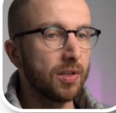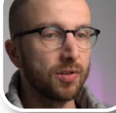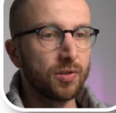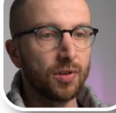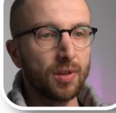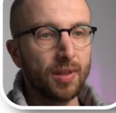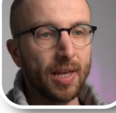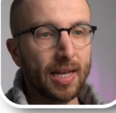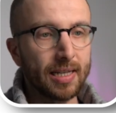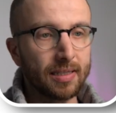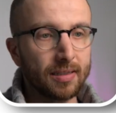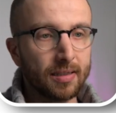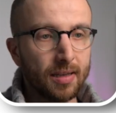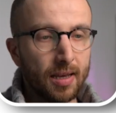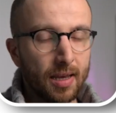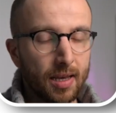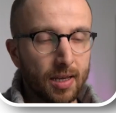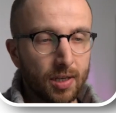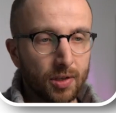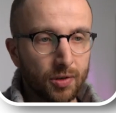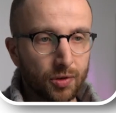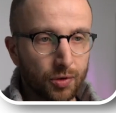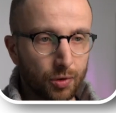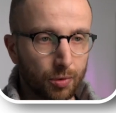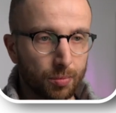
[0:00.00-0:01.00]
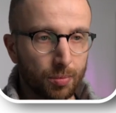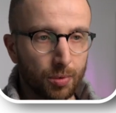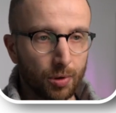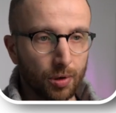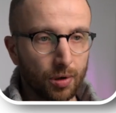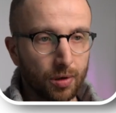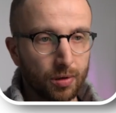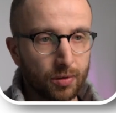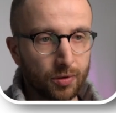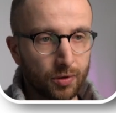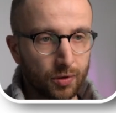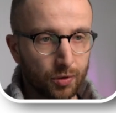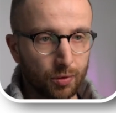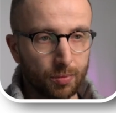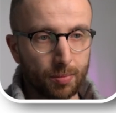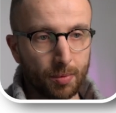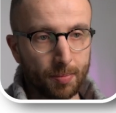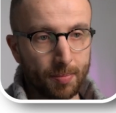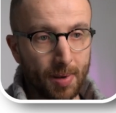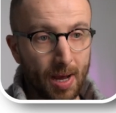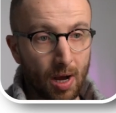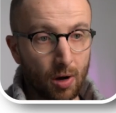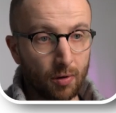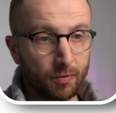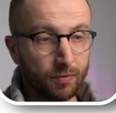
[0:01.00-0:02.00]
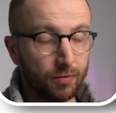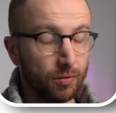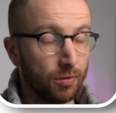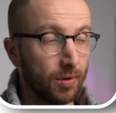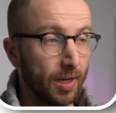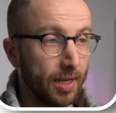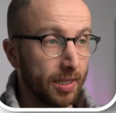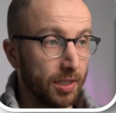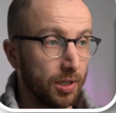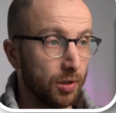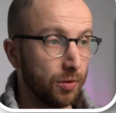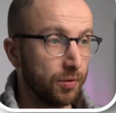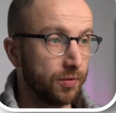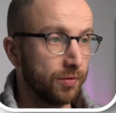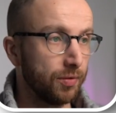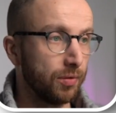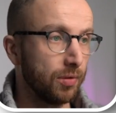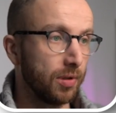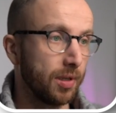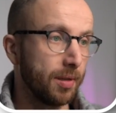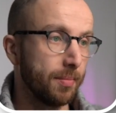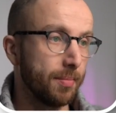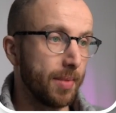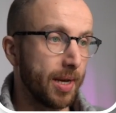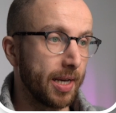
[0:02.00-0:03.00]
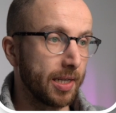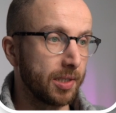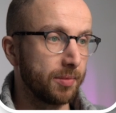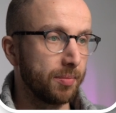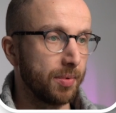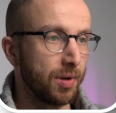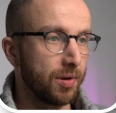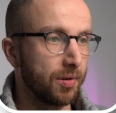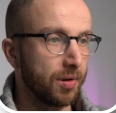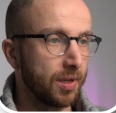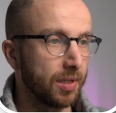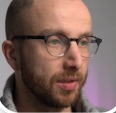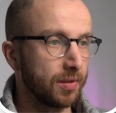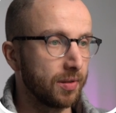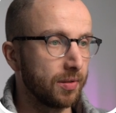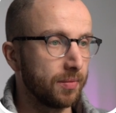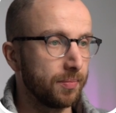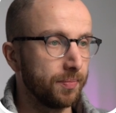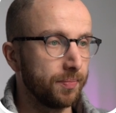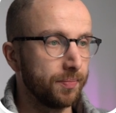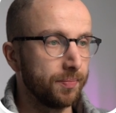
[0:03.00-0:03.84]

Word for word: So that's super, super powerful and useful in my experience.